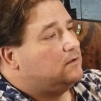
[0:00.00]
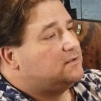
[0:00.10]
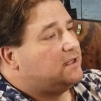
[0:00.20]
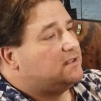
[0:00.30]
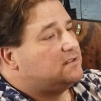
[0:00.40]

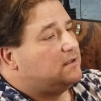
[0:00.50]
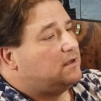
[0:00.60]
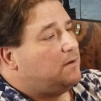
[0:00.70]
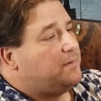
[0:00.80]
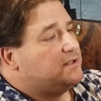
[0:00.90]
Looks like it's a
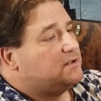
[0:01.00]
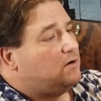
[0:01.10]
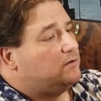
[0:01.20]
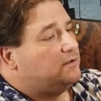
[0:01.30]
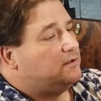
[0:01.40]
company's
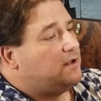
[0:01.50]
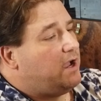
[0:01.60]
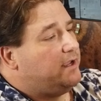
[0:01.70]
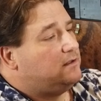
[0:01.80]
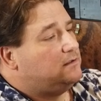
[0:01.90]
called
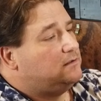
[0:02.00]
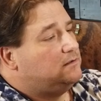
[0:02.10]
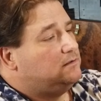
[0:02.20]
Nile.